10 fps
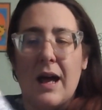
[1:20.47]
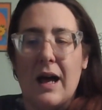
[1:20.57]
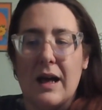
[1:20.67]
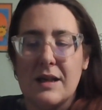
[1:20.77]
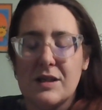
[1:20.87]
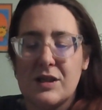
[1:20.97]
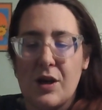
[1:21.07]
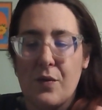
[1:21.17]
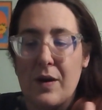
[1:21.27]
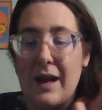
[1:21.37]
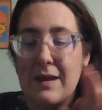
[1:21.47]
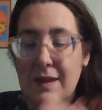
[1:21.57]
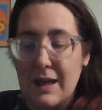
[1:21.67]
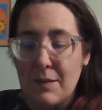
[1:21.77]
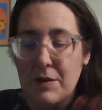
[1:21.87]
Uh, so, what I
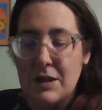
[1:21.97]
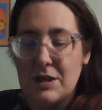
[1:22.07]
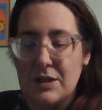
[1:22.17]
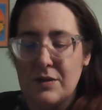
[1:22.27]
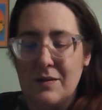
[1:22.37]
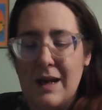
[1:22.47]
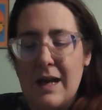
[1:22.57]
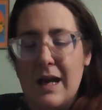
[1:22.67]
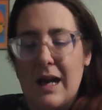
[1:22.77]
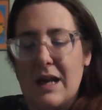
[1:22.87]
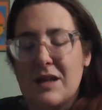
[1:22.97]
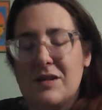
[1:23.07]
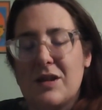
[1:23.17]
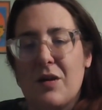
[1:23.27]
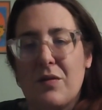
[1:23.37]
think I'm going to do
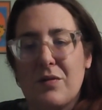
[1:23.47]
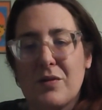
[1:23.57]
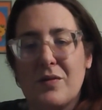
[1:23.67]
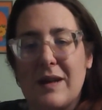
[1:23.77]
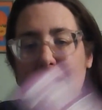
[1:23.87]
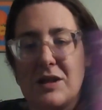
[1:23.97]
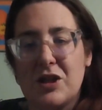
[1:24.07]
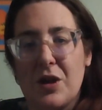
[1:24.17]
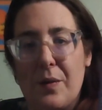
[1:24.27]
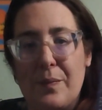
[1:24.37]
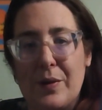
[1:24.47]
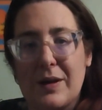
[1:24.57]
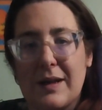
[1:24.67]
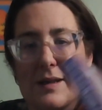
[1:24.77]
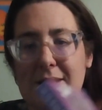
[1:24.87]
is go through each
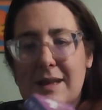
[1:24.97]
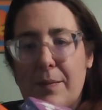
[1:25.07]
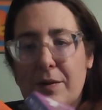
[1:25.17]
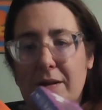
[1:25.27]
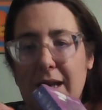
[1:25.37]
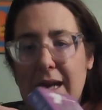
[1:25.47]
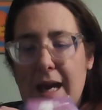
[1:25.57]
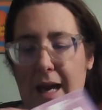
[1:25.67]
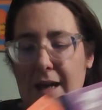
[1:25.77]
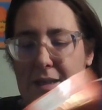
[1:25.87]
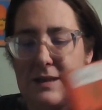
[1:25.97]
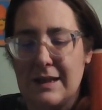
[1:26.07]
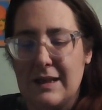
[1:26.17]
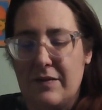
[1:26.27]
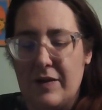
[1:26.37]
book separately and
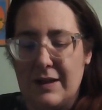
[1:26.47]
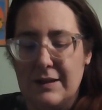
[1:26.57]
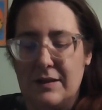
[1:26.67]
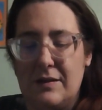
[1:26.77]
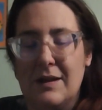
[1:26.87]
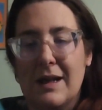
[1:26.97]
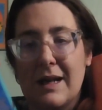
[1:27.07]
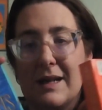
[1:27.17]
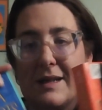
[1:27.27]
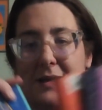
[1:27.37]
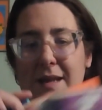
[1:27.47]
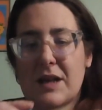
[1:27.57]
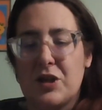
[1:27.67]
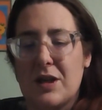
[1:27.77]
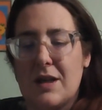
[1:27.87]
give a little
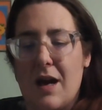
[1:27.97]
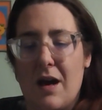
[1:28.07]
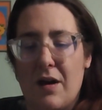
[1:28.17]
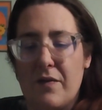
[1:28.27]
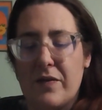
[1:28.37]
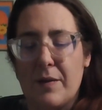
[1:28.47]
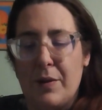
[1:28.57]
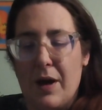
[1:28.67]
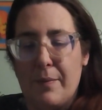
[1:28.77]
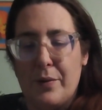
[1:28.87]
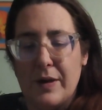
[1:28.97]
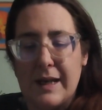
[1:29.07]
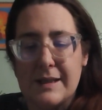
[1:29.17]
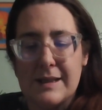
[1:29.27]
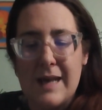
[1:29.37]
discussion of the plot
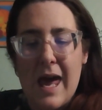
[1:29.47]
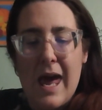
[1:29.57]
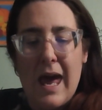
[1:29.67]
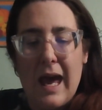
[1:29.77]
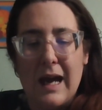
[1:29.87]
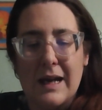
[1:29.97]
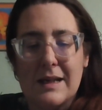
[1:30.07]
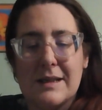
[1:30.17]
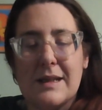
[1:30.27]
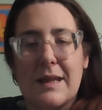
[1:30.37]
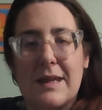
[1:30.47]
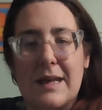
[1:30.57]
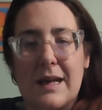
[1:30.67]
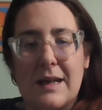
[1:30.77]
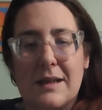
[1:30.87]
points and
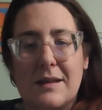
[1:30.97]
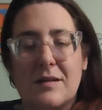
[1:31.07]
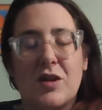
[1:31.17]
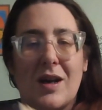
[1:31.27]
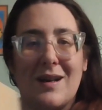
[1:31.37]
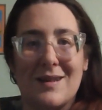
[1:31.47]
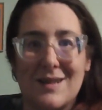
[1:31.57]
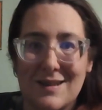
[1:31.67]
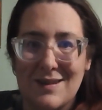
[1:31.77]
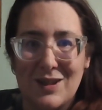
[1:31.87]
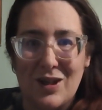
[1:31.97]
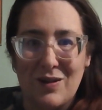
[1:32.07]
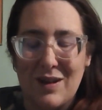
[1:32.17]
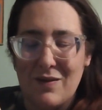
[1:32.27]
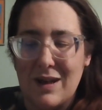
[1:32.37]
then try not to, you know,
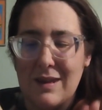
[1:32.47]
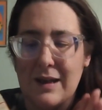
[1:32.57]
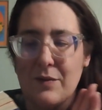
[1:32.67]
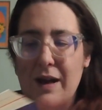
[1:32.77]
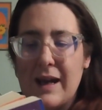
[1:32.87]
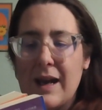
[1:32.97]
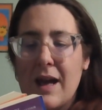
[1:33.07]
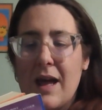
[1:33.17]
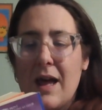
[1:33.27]
give anything away.